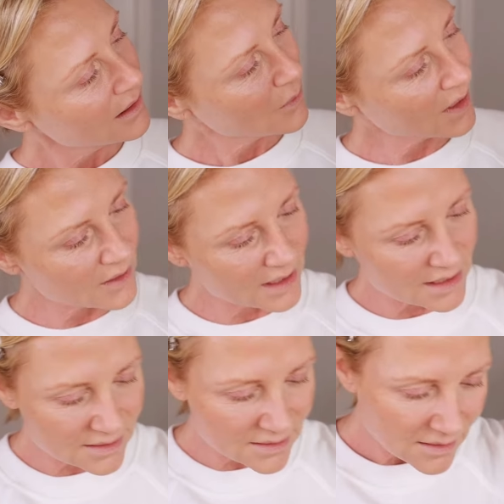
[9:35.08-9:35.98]
What are
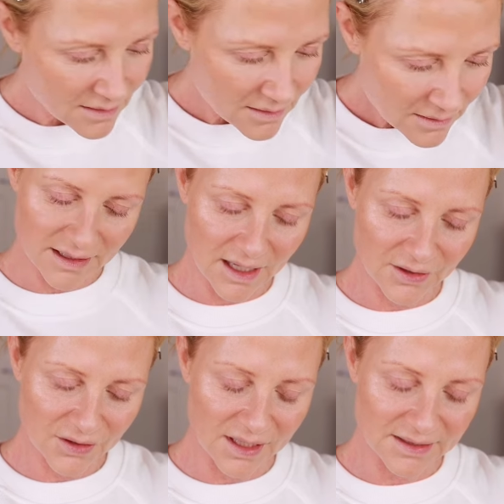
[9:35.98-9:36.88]
these? The
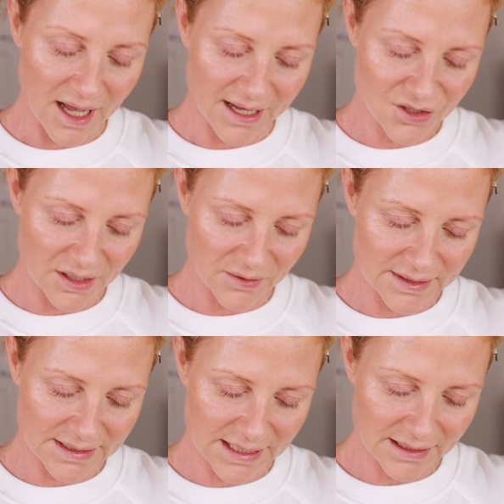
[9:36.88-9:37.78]
ColorLuxe eyeshadow
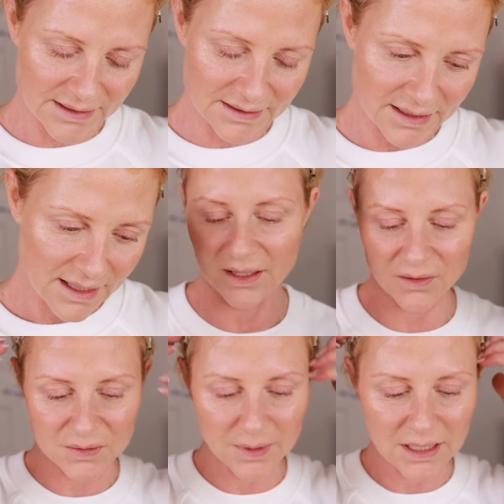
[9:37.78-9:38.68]
sticks. I
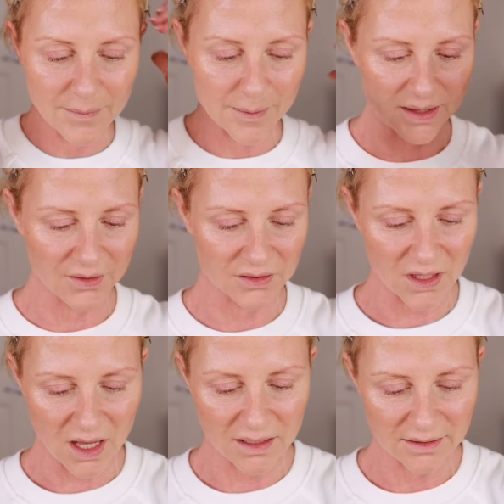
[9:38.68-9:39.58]
used one on my mother in
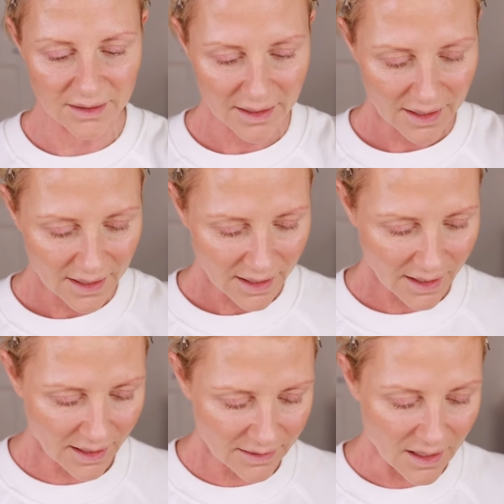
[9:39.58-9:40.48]
law
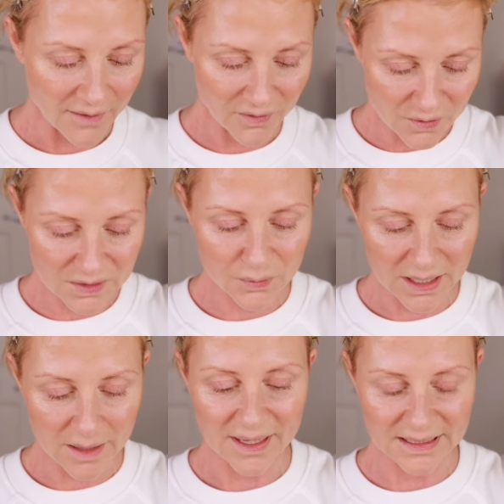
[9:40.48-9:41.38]
and I've used
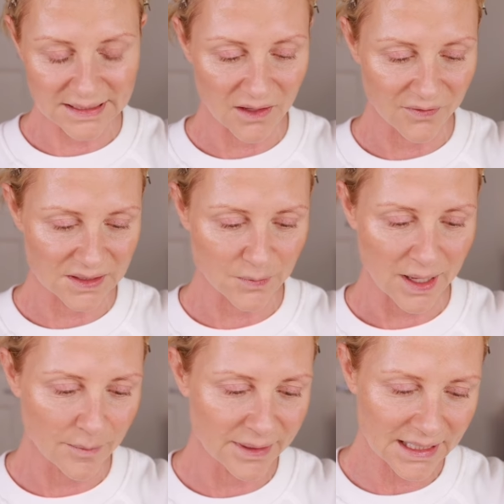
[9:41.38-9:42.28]
one on myself as
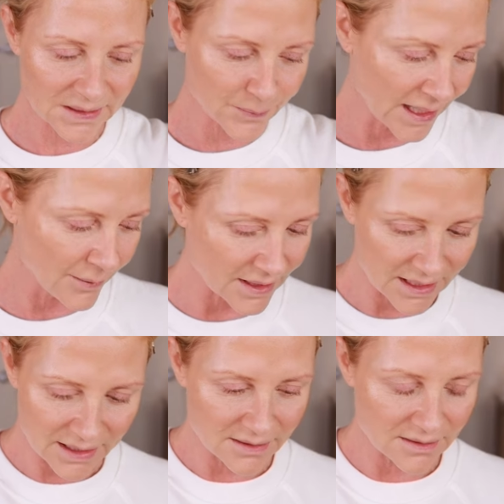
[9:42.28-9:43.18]
well, but let's play with
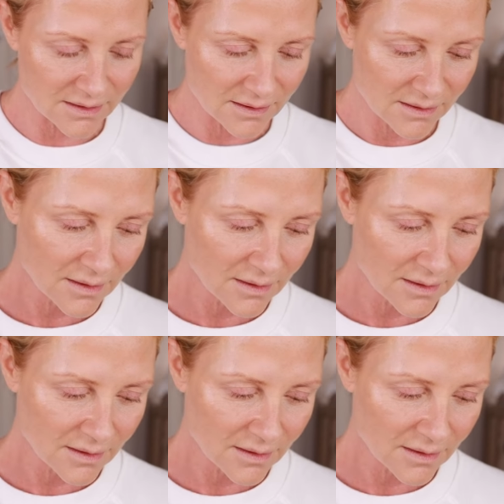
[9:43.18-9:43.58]
this.